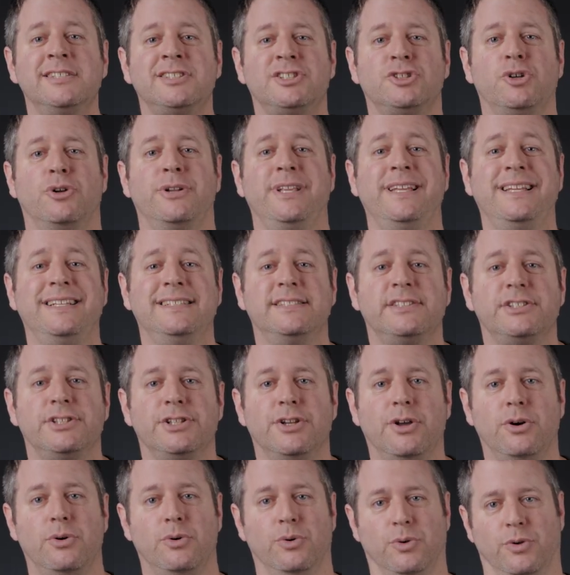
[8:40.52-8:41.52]
Sony is
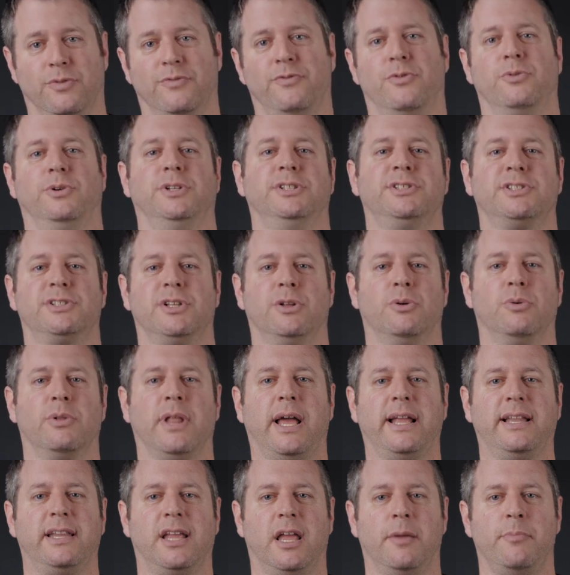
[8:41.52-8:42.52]
known for its low
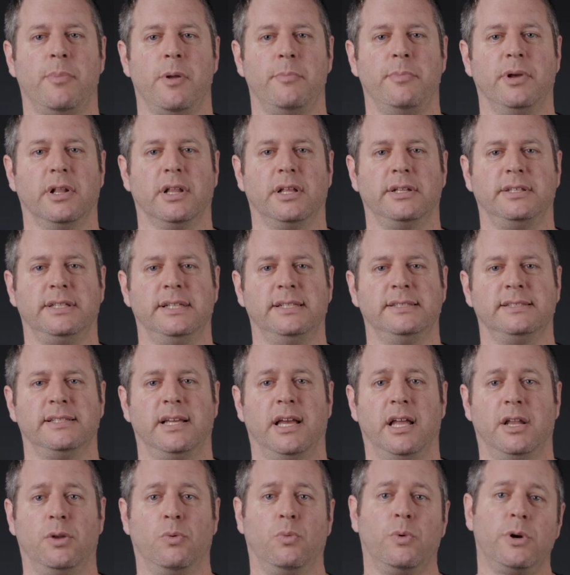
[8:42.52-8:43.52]
light capabilities
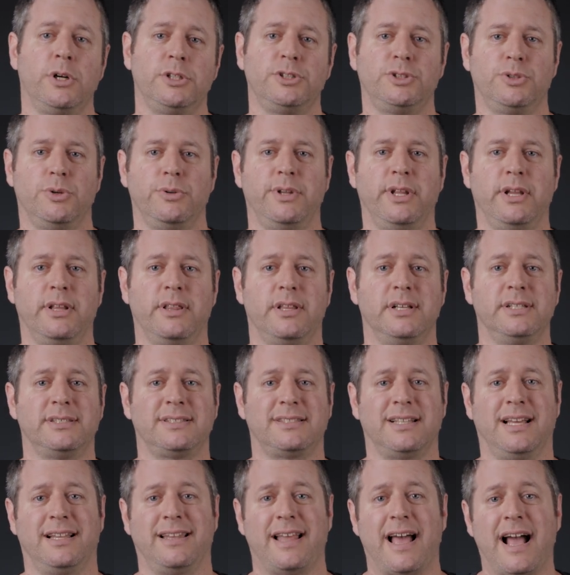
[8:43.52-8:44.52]
and we're shooting
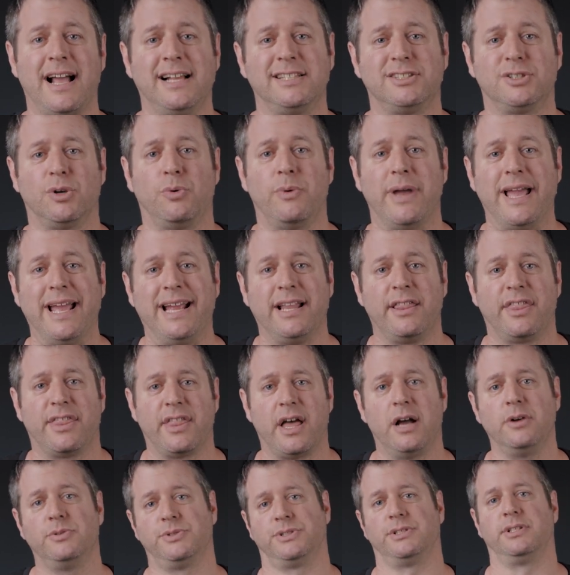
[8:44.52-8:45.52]
this at ISO
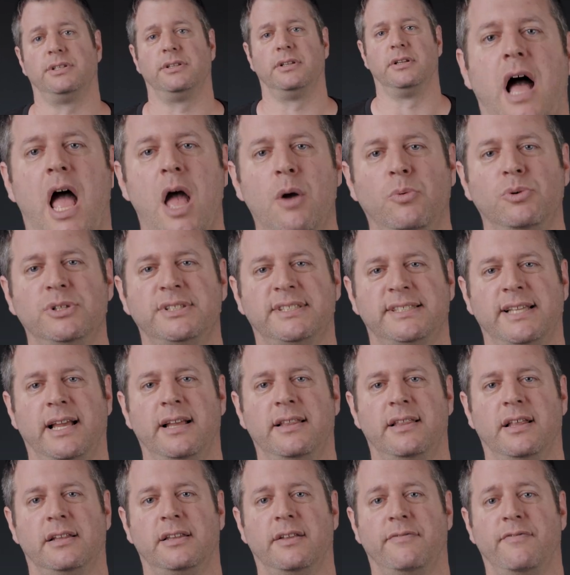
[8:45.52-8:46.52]
8000. I would
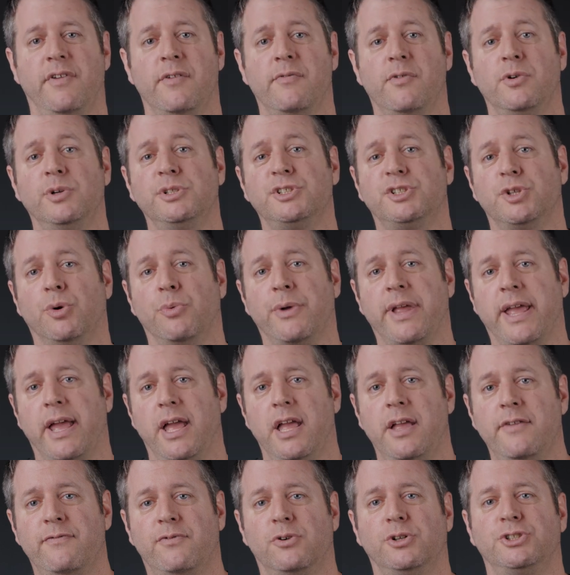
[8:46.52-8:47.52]
say that the Vivo is
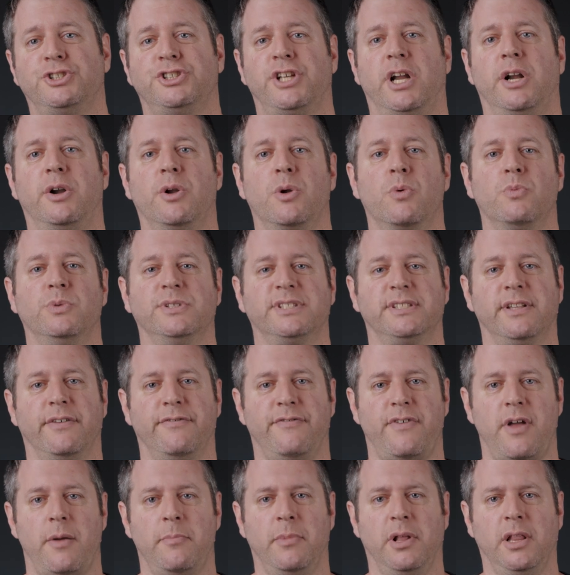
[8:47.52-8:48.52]
okay for sharing with the
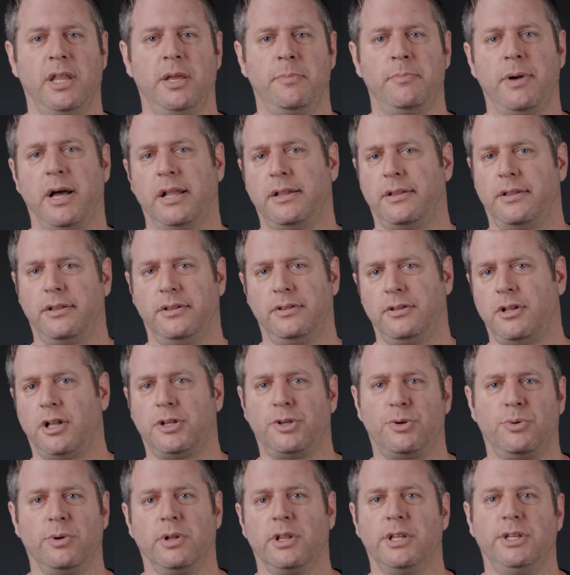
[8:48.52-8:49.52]
family, but
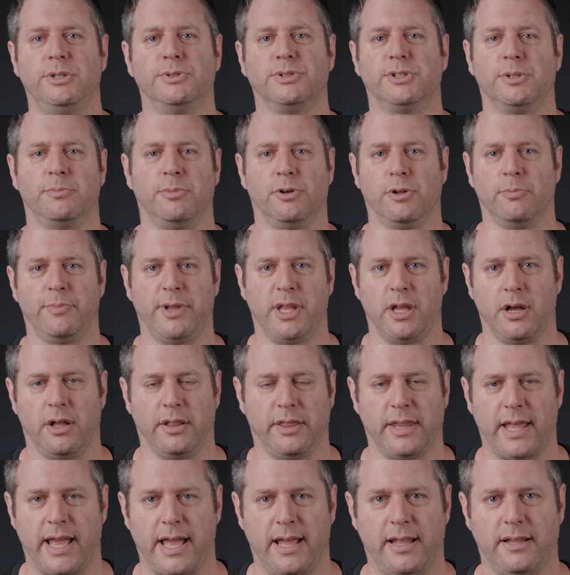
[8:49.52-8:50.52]
not really usable
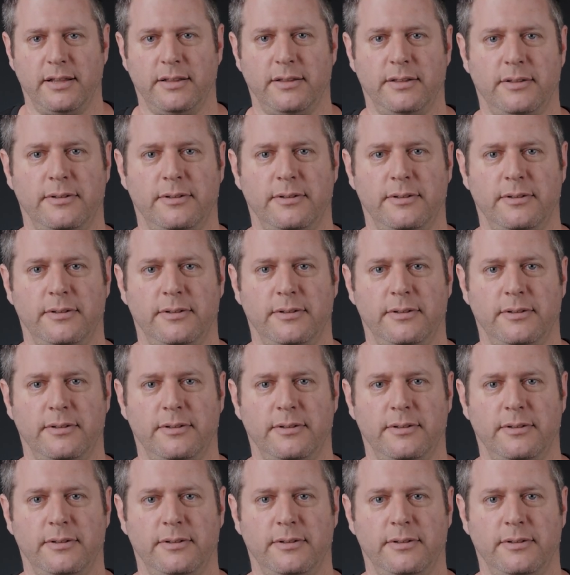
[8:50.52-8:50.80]
beyond that.